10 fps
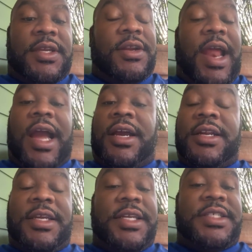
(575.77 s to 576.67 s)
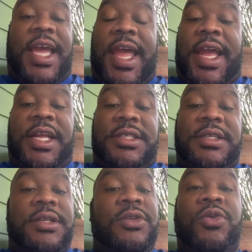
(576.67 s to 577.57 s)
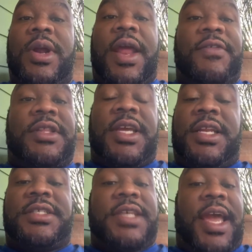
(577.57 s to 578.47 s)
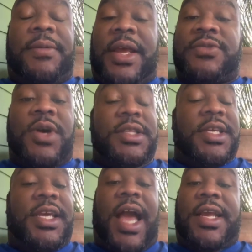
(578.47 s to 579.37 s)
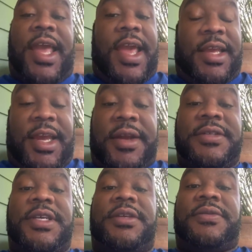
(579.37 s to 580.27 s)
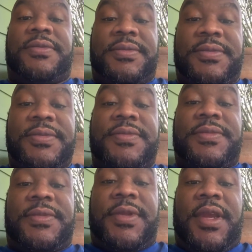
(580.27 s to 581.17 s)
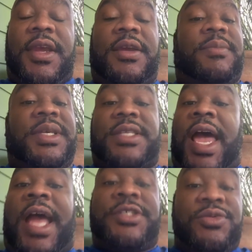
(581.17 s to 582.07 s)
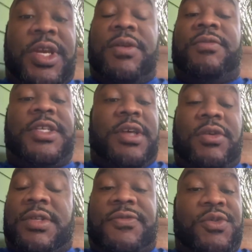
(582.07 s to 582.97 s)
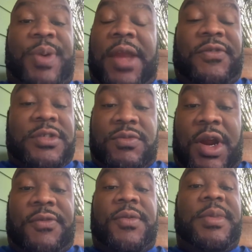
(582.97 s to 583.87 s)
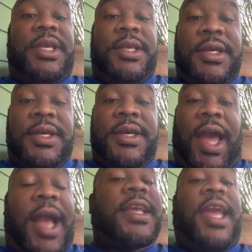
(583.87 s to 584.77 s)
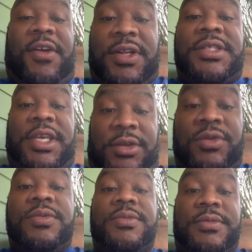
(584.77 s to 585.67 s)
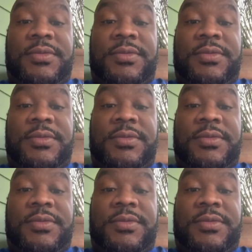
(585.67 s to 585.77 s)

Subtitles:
You're not going to get change doing everything the same. That's one thing I can guarantee you. Besides you getting results if you pay for some work from me, I guarantee you